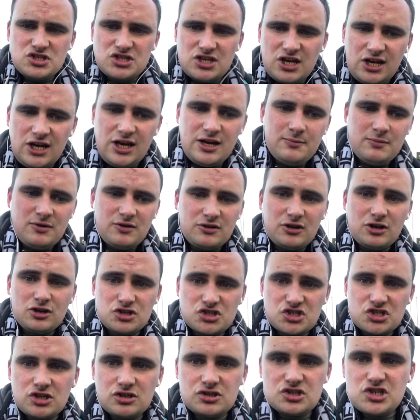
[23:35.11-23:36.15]
Um, I know
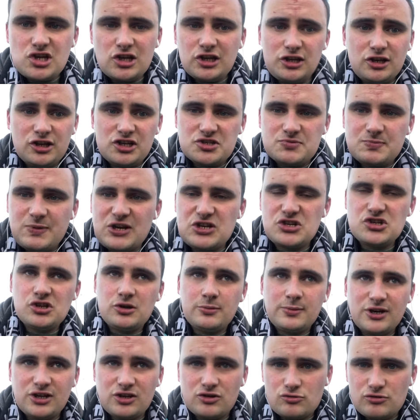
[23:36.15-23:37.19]
Solihull especially will
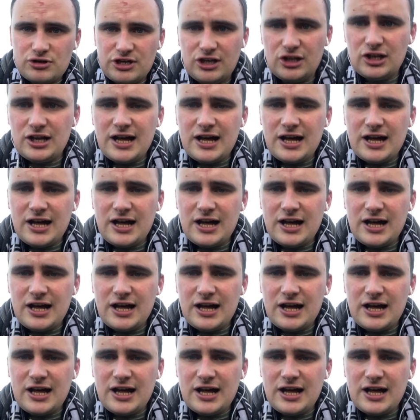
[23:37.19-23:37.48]
be on a real